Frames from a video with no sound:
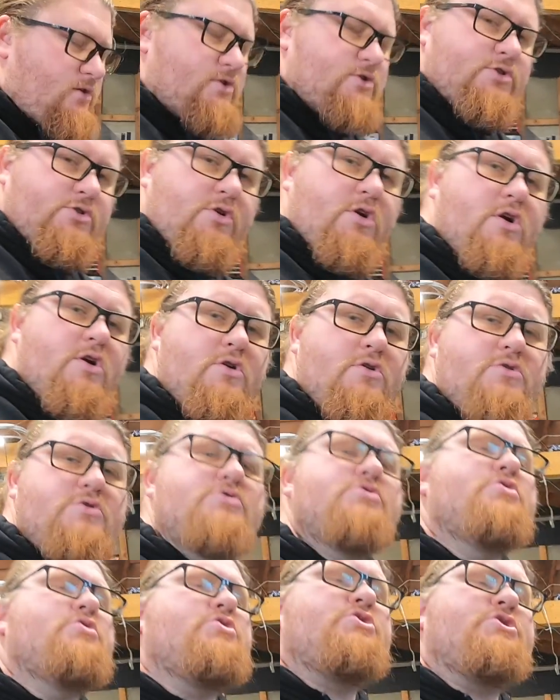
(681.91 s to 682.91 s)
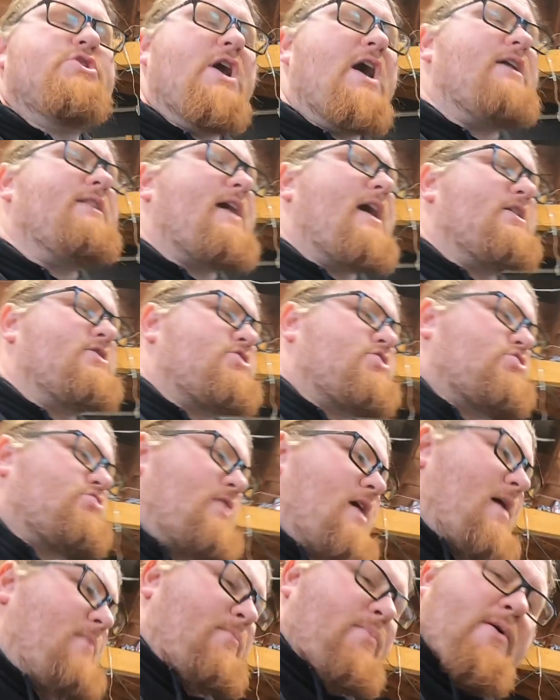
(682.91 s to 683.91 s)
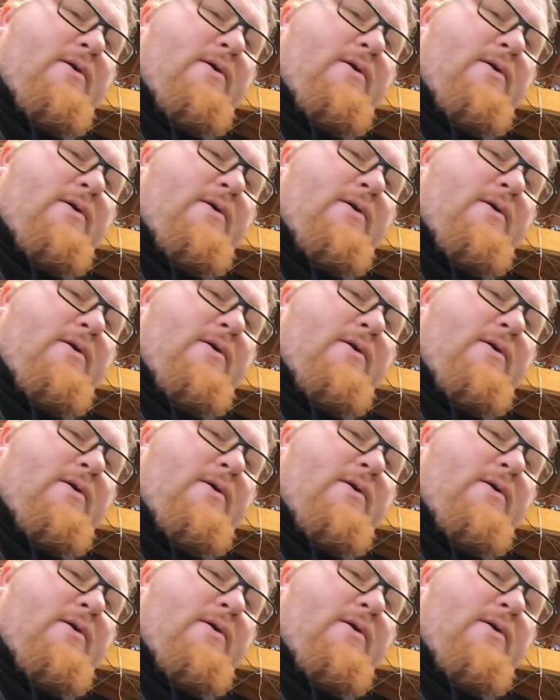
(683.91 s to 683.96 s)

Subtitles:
screws you shall not strip.